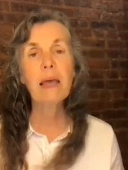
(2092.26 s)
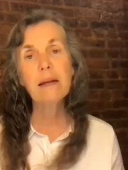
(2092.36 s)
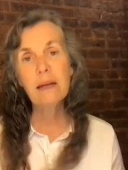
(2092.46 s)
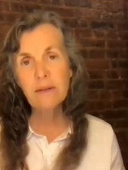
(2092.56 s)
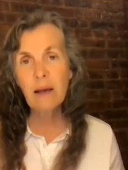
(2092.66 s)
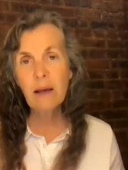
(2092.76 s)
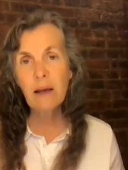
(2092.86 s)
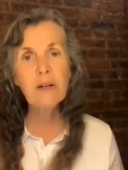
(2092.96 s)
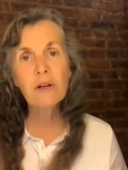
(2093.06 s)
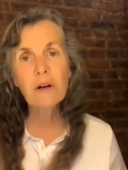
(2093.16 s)
And as I
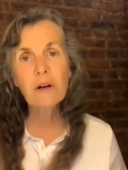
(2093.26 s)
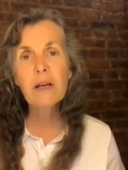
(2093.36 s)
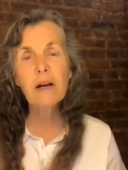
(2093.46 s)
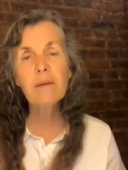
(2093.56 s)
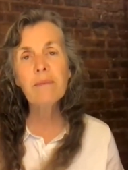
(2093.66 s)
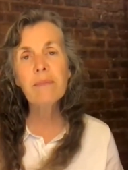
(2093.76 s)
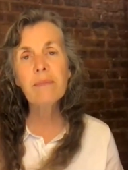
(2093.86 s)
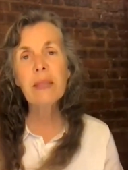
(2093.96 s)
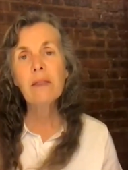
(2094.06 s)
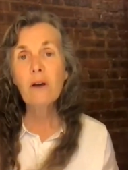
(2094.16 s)
mentioned earlier,
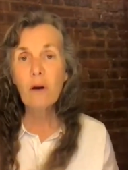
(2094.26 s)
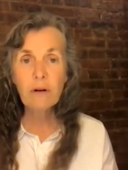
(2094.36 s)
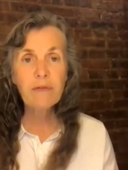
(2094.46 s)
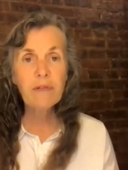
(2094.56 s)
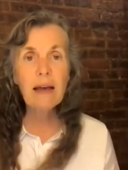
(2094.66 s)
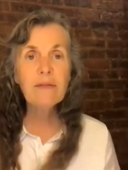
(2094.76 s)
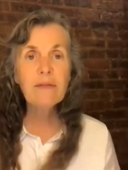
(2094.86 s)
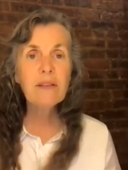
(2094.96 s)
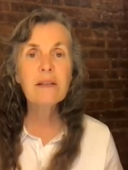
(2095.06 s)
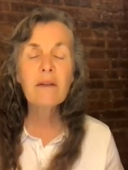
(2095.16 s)
the Code of
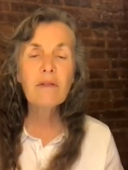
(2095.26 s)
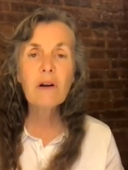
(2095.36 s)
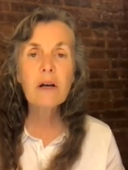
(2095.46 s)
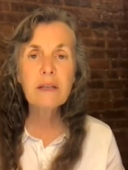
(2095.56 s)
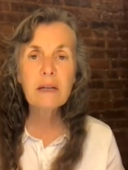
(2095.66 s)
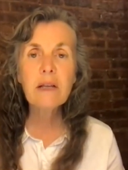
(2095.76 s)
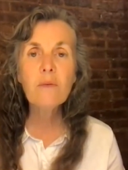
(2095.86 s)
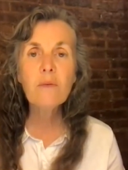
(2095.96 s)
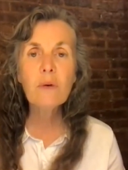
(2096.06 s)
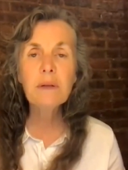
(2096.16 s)
Life says never cause
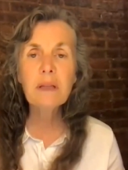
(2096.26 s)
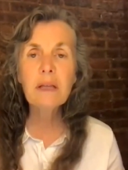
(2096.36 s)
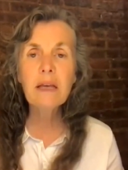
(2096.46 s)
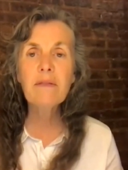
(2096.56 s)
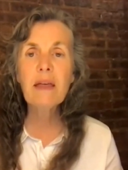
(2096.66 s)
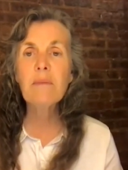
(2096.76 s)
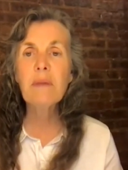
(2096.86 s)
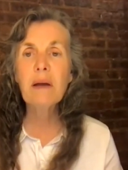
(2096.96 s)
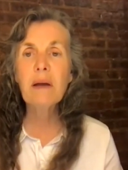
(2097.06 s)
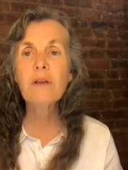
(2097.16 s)
anyone to believe
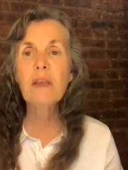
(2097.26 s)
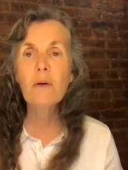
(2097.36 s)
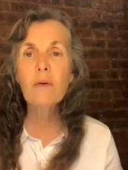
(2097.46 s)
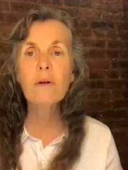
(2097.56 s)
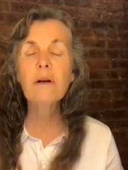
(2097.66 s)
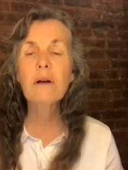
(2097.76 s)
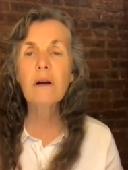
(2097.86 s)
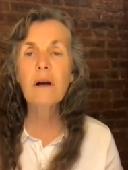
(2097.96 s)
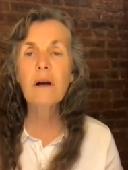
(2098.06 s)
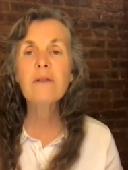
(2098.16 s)
that members of the
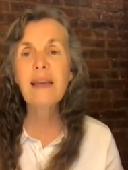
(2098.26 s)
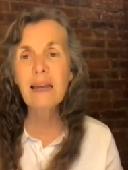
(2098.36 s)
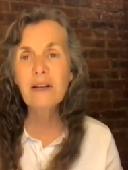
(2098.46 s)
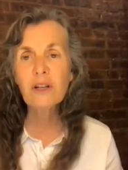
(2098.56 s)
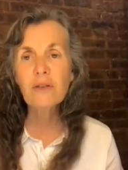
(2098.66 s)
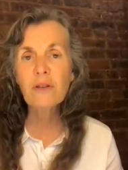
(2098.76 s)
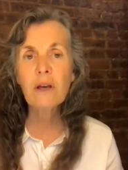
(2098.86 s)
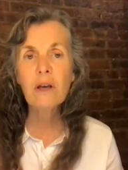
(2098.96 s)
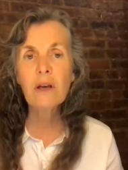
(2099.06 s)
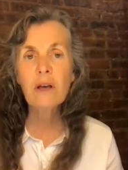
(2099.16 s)
order are
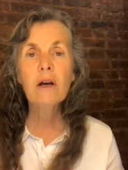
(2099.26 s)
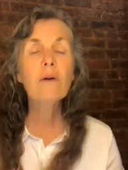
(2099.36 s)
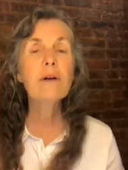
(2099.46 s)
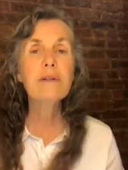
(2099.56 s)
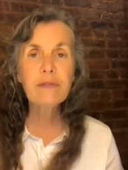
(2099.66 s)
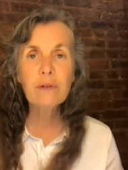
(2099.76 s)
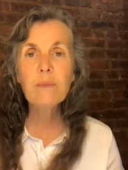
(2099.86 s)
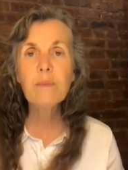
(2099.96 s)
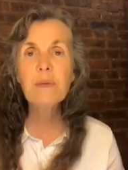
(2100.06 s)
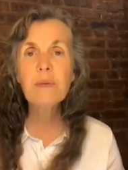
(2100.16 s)
sages who are in
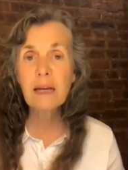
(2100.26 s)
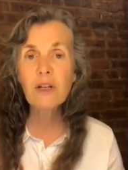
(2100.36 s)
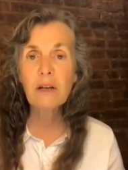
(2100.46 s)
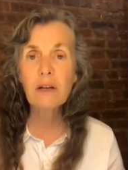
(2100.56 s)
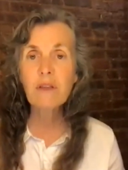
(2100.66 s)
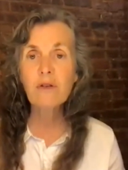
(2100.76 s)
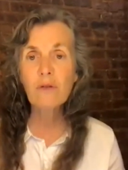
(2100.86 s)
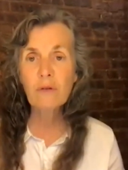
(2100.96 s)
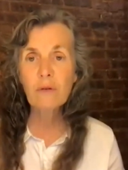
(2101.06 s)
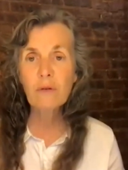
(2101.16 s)
full possession of
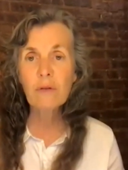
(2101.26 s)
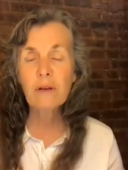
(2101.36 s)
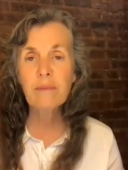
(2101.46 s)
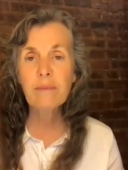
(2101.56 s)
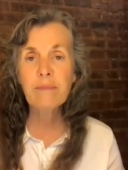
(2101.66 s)
the truth.